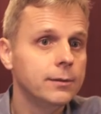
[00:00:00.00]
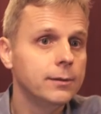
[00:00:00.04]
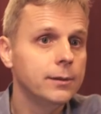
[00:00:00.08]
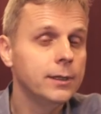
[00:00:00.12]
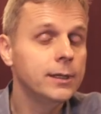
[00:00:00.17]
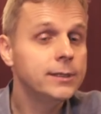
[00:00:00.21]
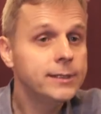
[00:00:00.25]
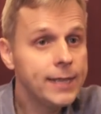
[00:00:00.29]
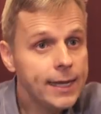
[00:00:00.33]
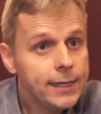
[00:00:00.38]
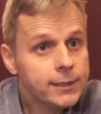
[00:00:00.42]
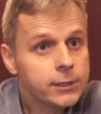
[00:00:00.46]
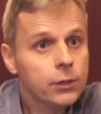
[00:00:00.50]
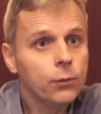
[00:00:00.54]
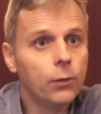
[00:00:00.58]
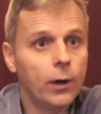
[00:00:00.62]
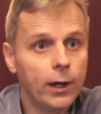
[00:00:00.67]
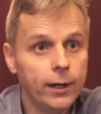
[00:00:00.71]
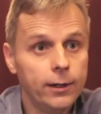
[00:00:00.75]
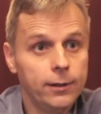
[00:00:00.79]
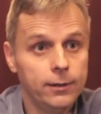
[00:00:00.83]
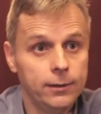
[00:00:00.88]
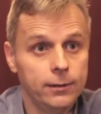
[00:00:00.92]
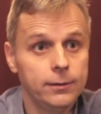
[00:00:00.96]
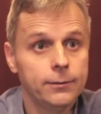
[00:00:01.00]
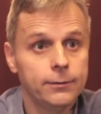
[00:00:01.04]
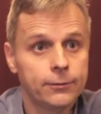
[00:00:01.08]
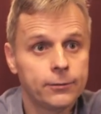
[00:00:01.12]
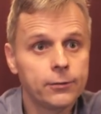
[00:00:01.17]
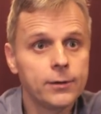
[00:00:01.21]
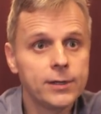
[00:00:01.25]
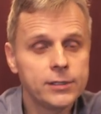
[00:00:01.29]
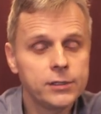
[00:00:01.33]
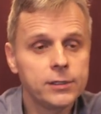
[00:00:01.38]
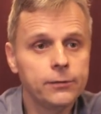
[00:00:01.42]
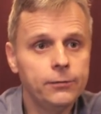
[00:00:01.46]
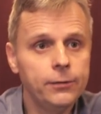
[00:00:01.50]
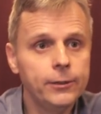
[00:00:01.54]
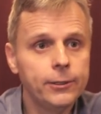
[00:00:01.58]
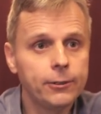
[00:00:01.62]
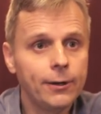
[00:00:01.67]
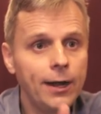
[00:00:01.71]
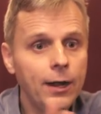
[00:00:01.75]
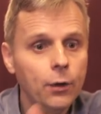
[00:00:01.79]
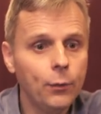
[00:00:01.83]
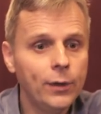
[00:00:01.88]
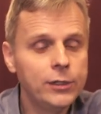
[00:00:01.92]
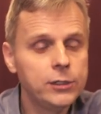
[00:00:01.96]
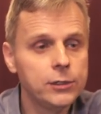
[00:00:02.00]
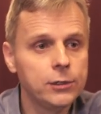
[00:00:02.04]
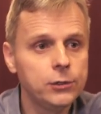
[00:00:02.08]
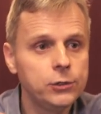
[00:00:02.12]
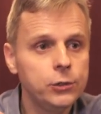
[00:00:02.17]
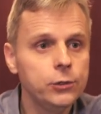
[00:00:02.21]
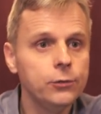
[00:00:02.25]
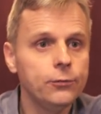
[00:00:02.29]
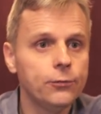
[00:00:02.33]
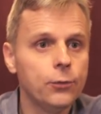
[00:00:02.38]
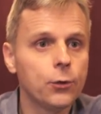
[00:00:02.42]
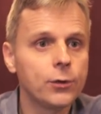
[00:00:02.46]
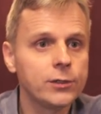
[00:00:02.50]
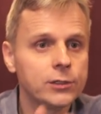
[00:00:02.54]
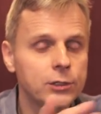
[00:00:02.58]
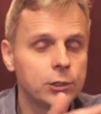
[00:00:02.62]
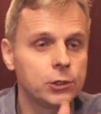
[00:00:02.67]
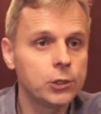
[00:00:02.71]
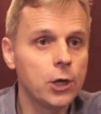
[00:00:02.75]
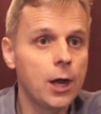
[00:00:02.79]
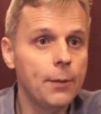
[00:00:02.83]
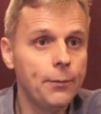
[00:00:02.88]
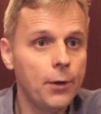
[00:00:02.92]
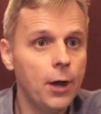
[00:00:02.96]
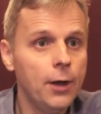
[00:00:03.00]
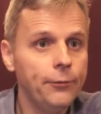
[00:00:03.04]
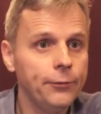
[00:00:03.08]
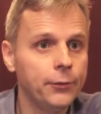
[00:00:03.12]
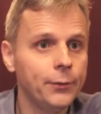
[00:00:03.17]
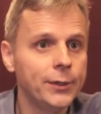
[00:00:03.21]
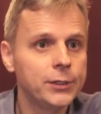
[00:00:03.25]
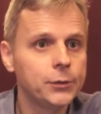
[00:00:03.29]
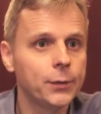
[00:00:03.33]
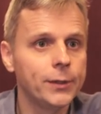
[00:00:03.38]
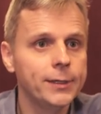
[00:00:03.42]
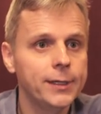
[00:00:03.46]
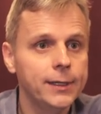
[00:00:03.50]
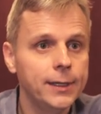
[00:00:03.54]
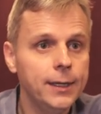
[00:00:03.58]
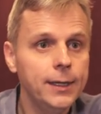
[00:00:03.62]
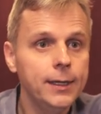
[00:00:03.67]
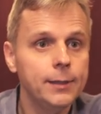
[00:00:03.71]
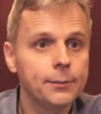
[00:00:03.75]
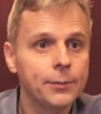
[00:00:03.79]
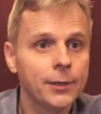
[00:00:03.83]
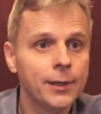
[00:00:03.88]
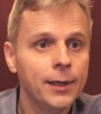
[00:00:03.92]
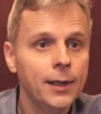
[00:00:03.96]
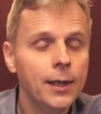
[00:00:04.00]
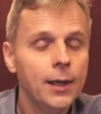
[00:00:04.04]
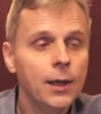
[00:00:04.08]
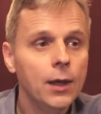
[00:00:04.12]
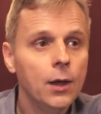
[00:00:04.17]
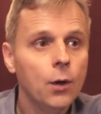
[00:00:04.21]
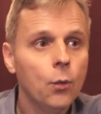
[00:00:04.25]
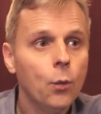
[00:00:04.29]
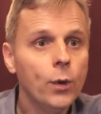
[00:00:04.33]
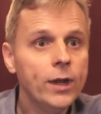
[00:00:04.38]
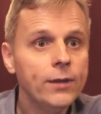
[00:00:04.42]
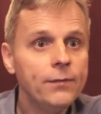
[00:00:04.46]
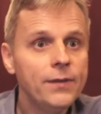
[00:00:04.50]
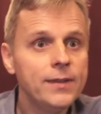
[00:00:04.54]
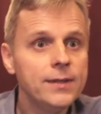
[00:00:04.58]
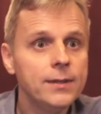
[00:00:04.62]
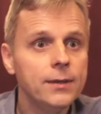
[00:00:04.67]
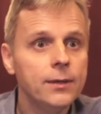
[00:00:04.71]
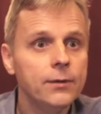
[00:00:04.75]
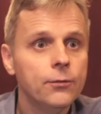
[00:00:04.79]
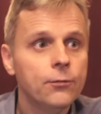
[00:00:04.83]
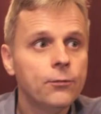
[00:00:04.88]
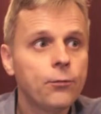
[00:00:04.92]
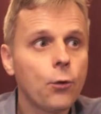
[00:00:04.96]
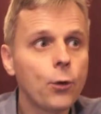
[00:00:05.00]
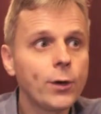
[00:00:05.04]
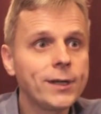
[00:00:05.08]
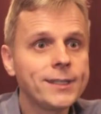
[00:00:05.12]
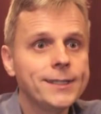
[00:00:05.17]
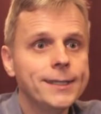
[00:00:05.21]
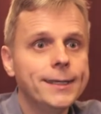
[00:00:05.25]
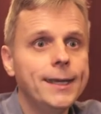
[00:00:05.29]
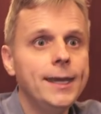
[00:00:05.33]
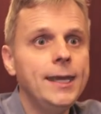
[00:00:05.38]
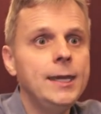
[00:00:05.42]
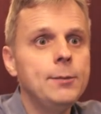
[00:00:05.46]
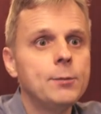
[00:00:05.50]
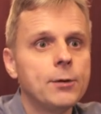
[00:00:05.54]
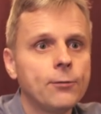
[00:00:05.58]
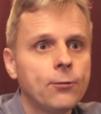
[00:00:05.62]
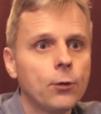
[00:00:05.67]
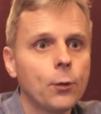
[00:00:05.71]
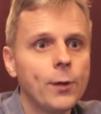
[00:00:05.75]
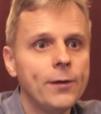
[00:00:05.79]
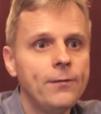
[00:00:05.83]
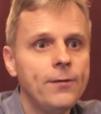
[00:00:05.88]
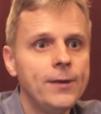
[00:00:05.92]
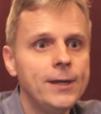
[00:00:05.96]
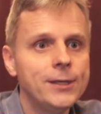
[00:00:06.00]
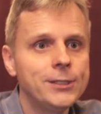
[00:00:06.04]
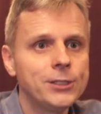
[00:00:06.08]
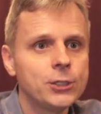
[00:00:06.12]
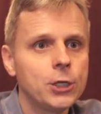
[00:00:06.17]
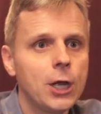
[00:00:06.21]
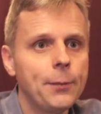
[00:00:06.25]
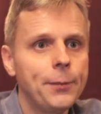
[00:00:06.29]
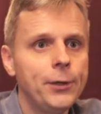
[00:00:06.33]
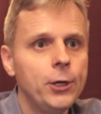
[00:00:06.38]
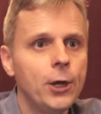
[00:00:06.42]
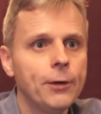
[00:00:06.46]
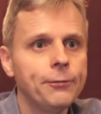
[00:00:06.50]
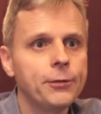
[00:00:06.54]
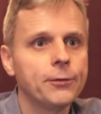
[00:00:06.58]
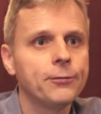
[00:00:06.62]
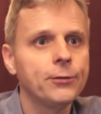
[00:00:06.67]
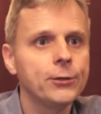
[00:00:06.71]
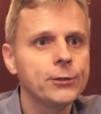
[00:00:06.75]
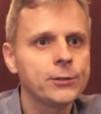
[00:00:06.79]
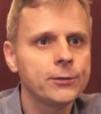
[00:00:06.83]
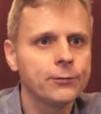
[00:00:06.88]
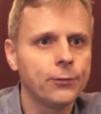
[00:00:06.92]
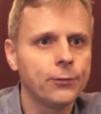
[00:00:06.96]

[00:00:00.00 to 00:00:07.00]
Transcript: It takes a while for us to figure out which of the two forks to chop off and which one to keep. What if it forks again before we finish chopping off the first